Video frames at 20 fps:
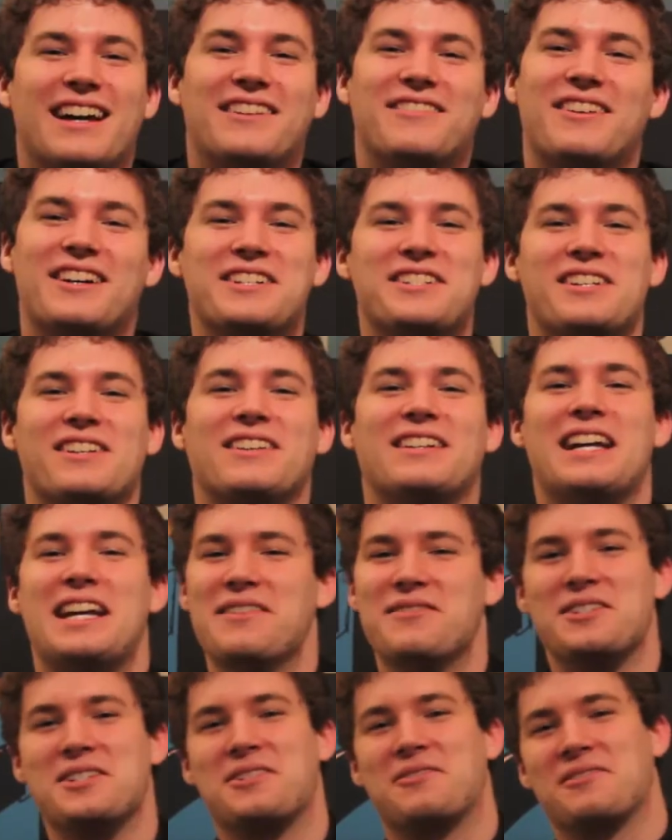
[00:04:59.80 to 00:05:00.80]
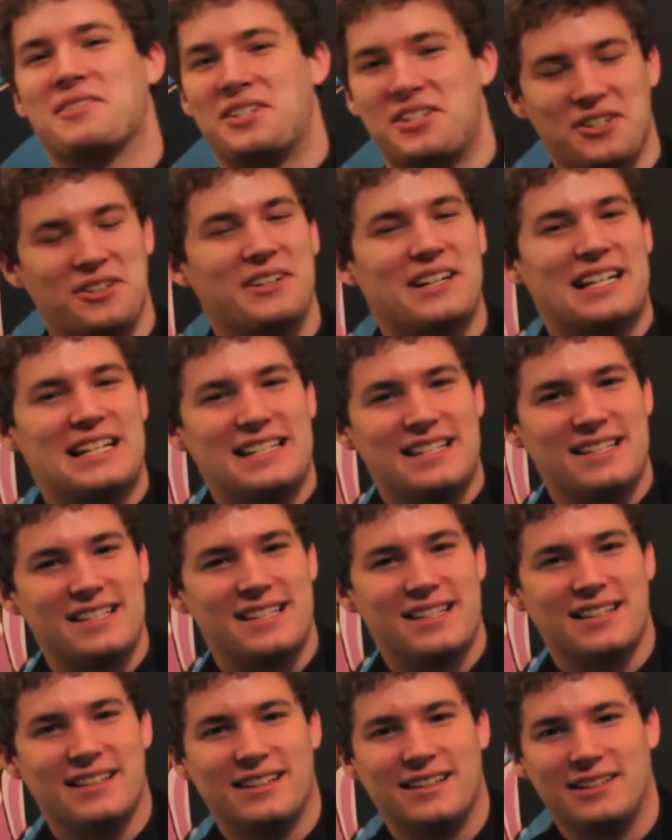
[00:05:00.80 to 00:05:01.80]
Adventure gamers
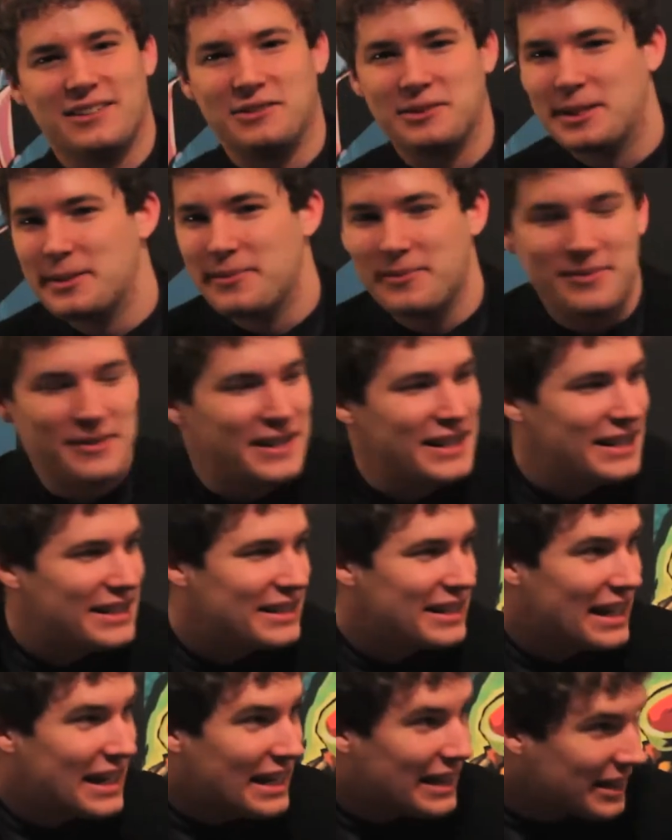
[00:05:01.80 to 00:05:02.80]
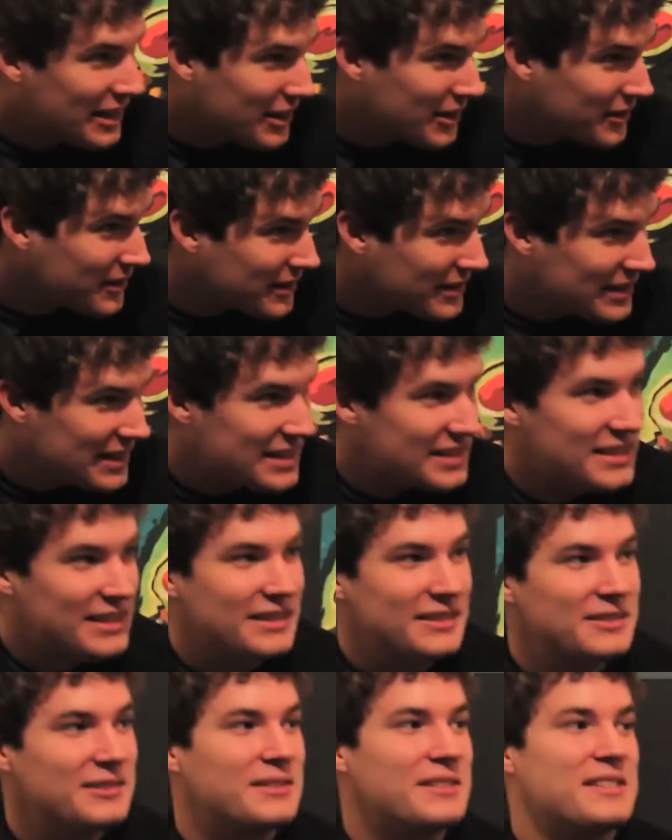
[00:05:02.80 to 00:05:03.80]
rejoice. Grim Fandango, the
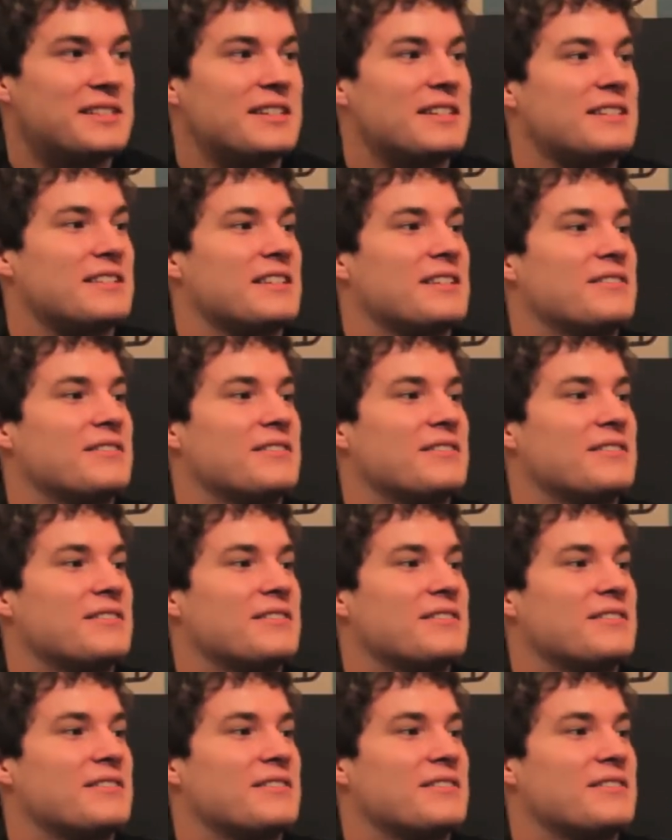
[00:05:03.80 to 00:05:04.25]
classic LucasArts